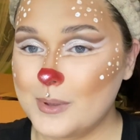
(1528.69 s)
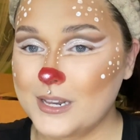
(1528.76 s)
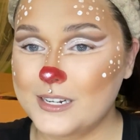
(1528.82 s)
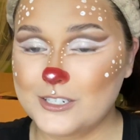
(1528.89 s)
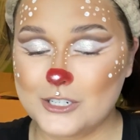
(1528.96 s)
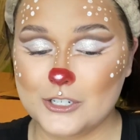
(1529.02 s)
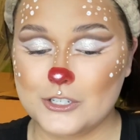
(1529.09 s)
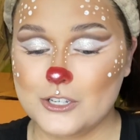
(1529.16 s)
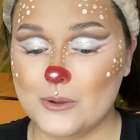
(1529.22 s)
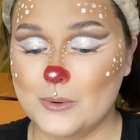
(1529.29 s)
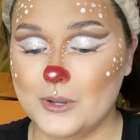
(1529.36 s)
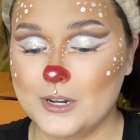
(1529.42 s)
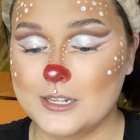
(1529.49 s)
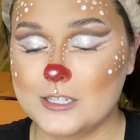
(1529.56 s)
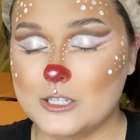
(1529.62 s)
It is just so
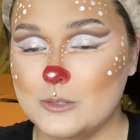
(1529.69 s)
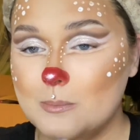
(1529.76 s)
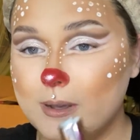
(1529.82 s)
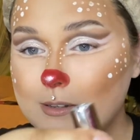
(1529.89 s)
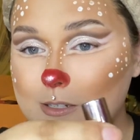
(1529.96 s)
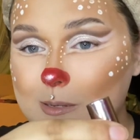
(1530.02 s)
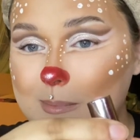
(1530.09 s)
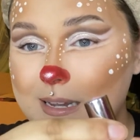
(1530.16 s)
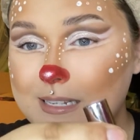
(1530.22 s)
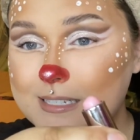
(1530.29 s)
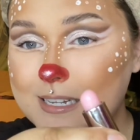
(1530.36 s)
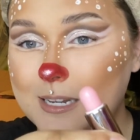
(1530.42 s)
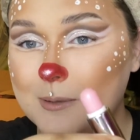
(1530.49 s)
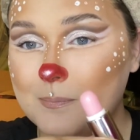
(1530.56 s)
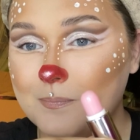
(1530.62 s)
good. It smells
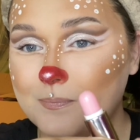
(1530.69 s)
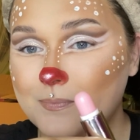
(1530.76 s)
amazing.